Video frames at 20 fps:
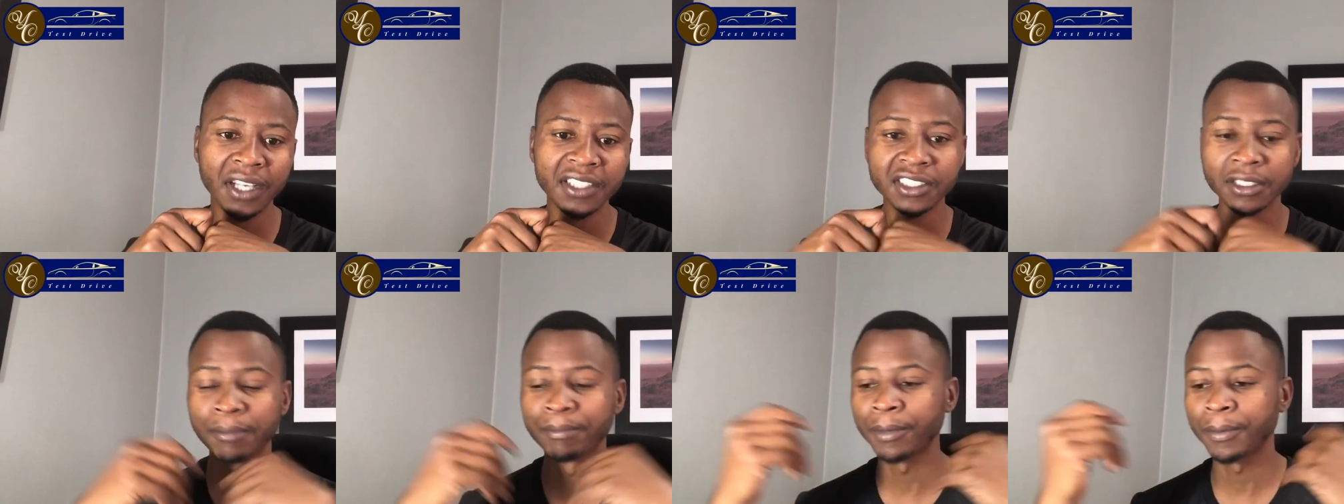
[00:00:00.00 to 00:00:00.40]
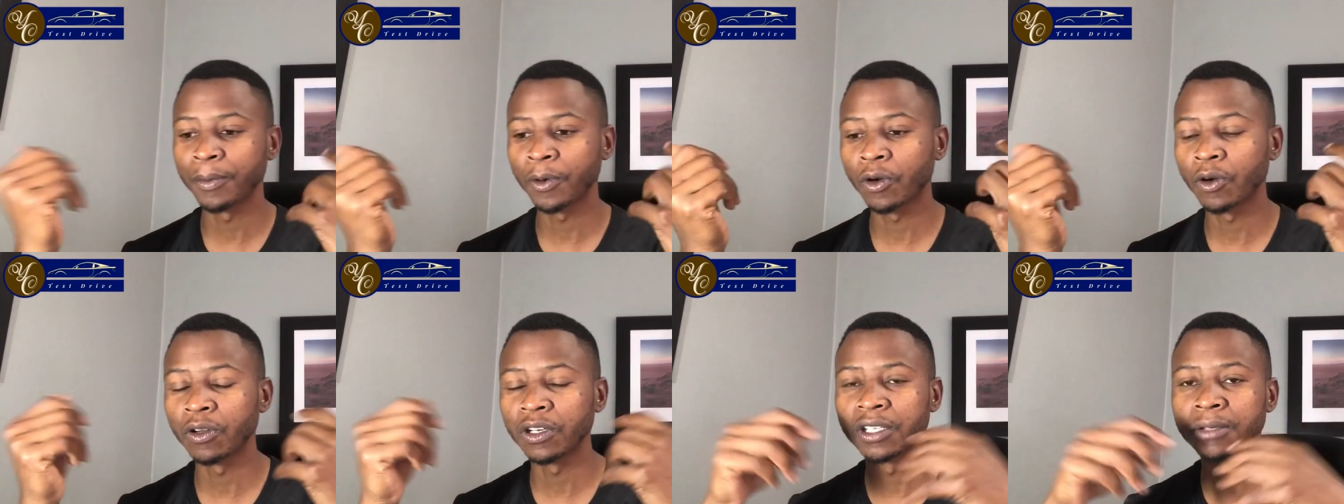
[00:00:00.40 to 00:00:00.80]
Some people
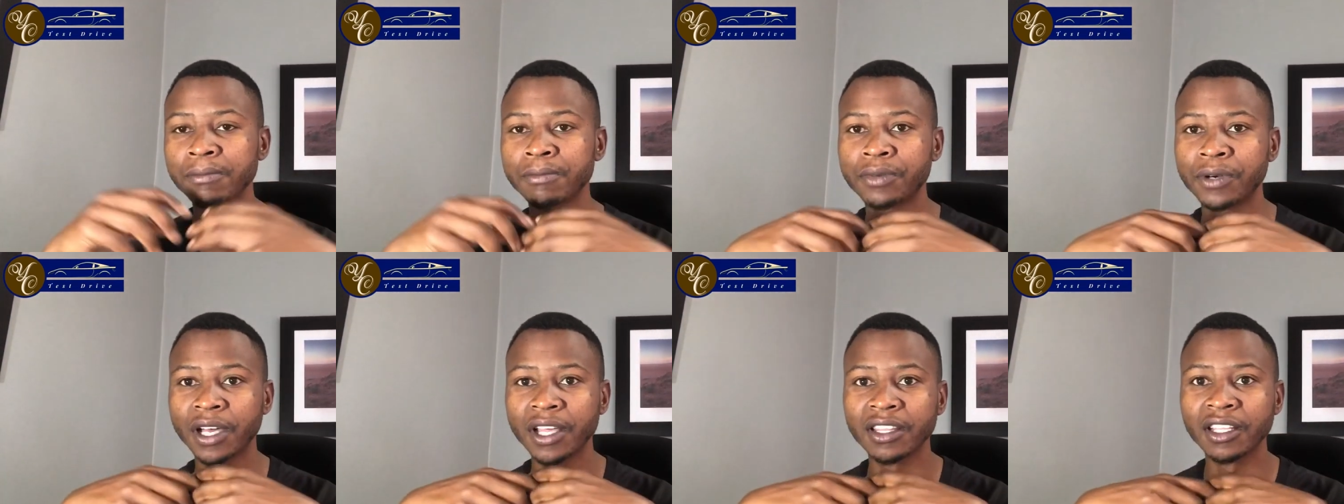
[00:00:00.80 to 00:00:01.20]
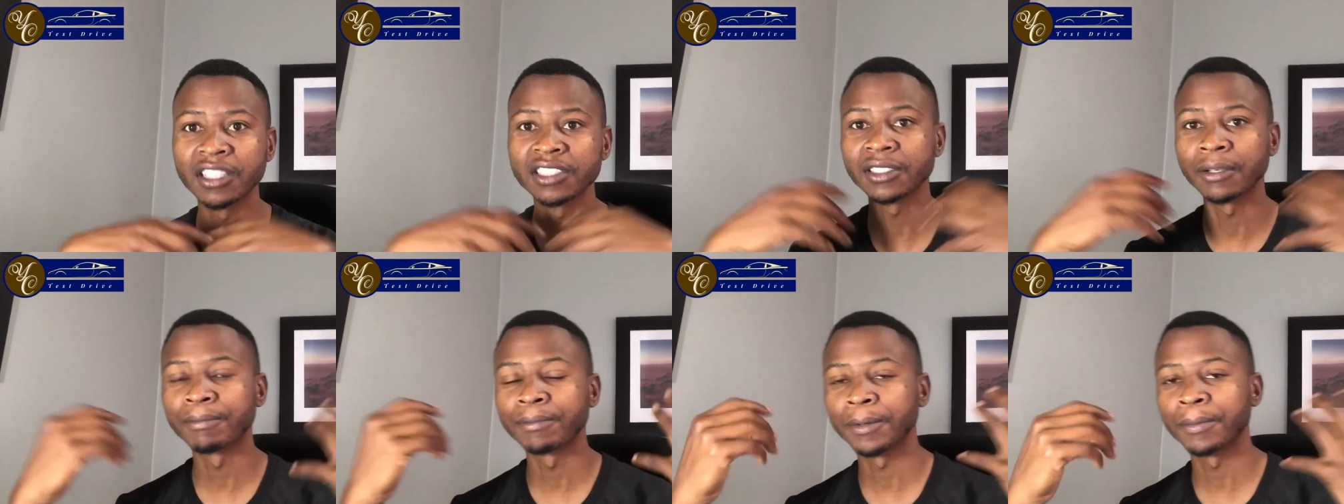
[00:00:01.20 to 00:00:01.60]
call him brother.
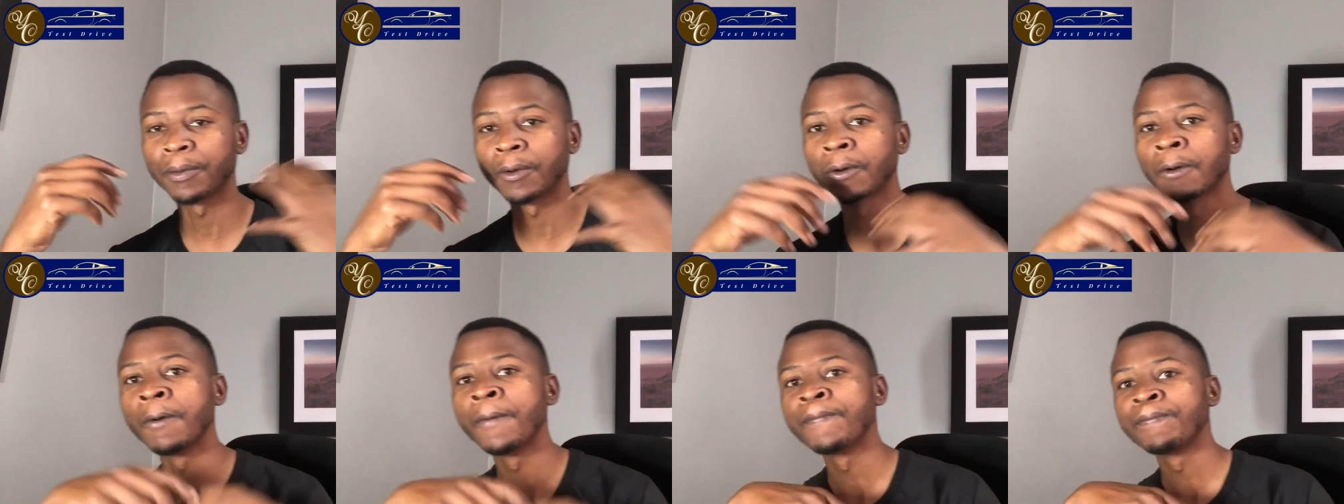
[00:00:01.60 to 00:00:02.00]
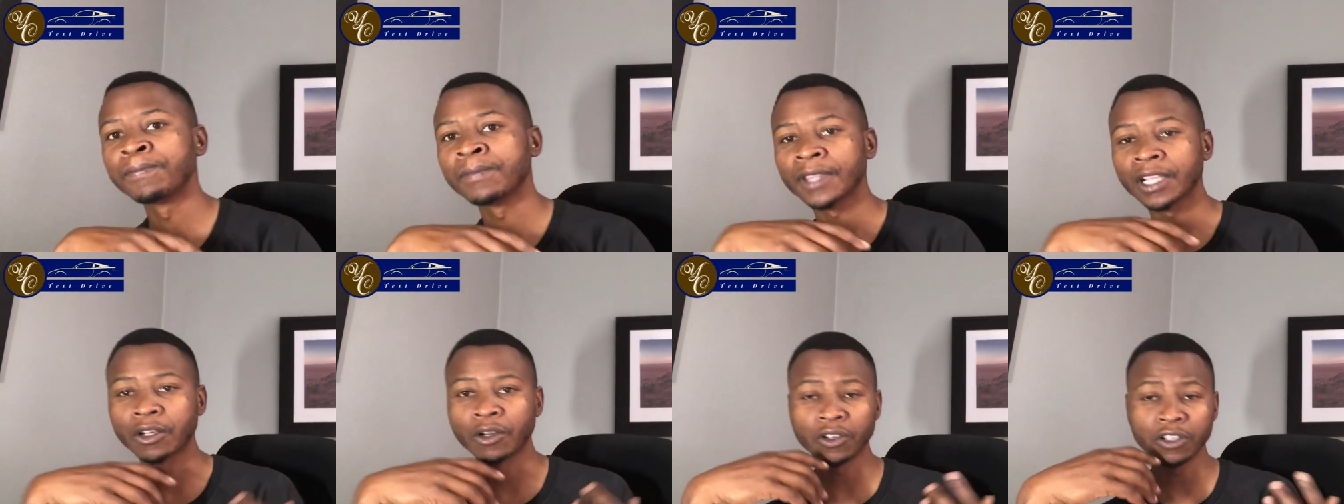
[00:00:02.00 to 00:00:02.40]
Some people
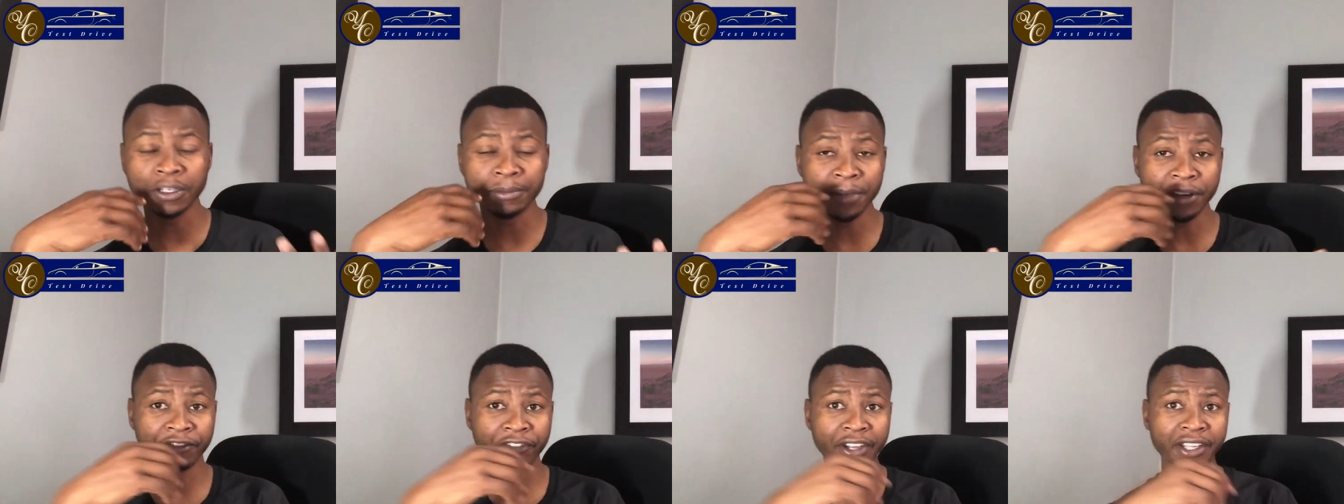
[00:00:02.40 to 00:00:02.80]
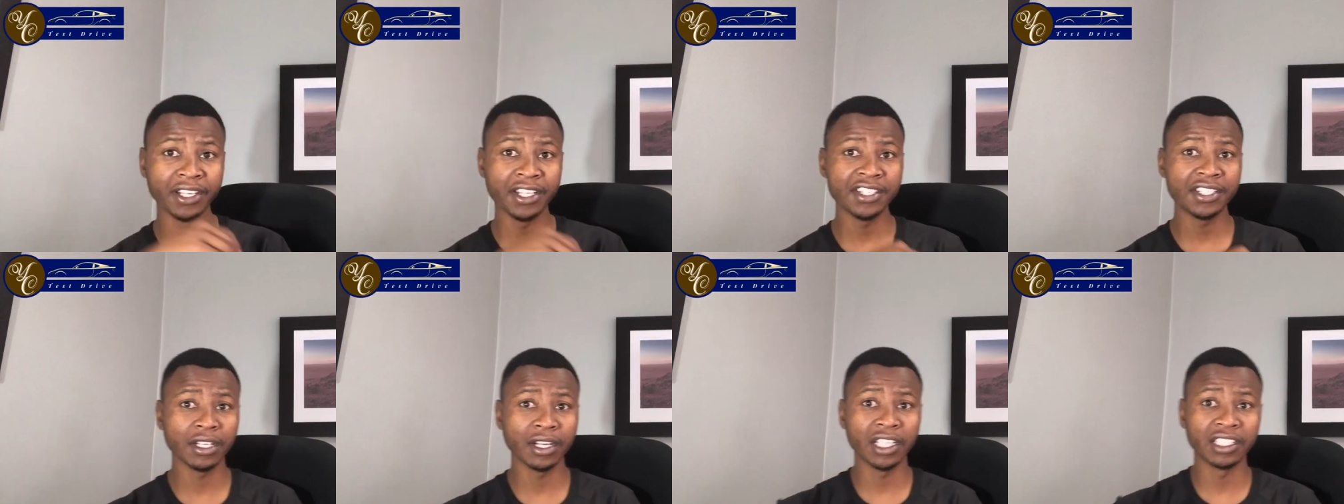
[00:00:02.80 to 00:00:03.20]
call him a
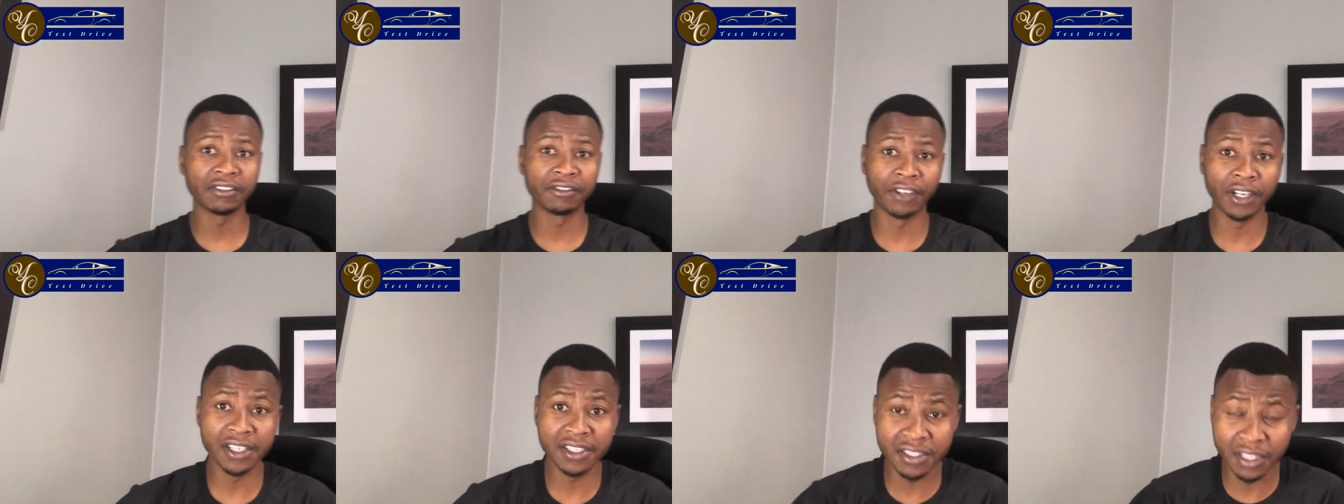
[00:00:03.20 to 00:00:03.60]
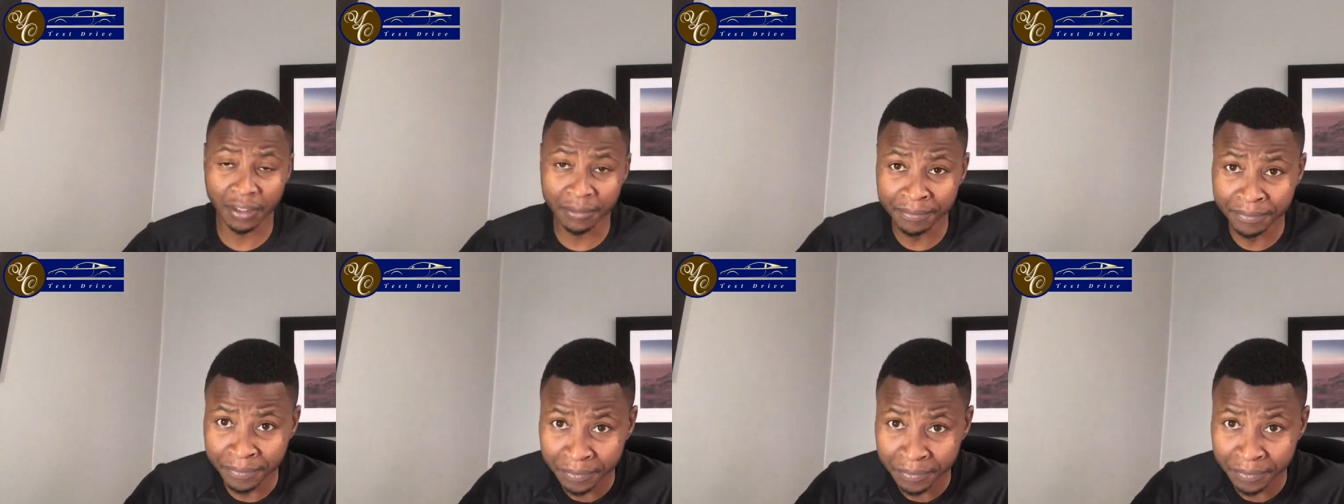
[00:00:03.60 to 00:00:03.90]
financial advisor.